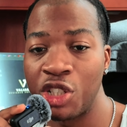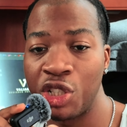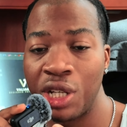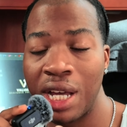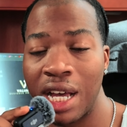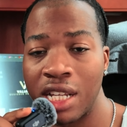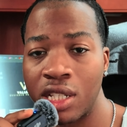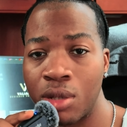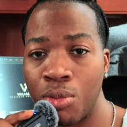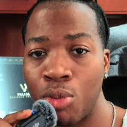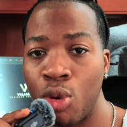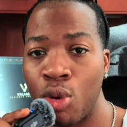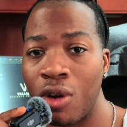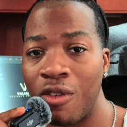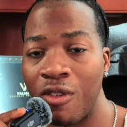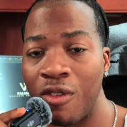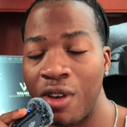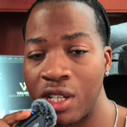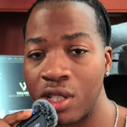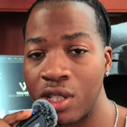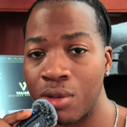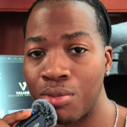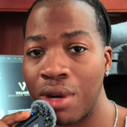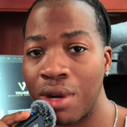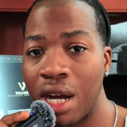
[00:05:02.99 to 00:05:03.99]
She has a
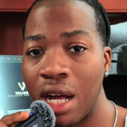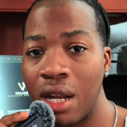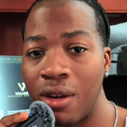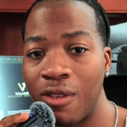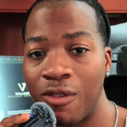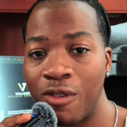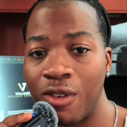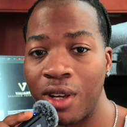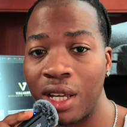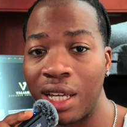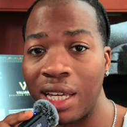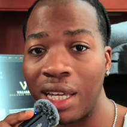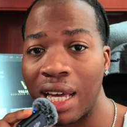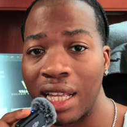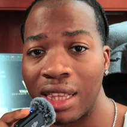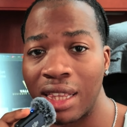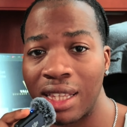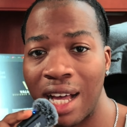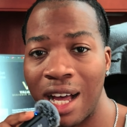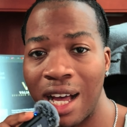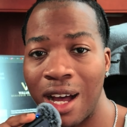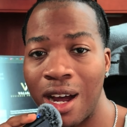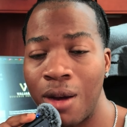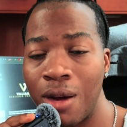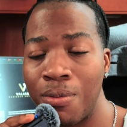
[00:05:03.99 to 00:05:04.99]
motivation problem. Forget
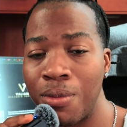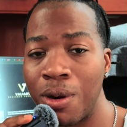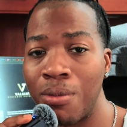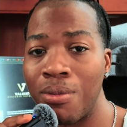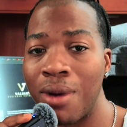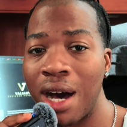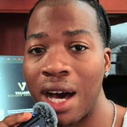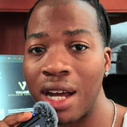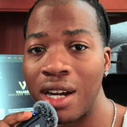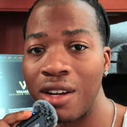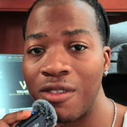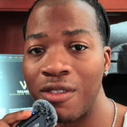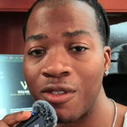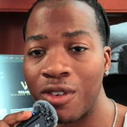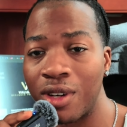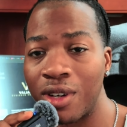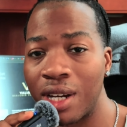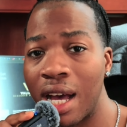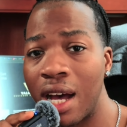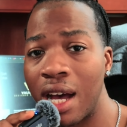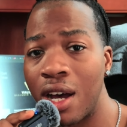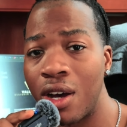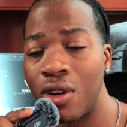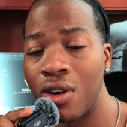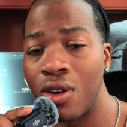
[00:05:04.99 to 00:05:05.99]
the upper body for
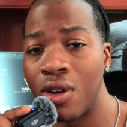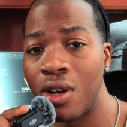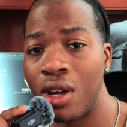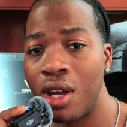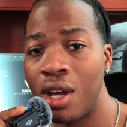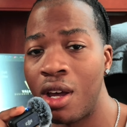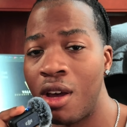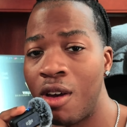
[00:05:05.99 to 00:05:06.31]
now.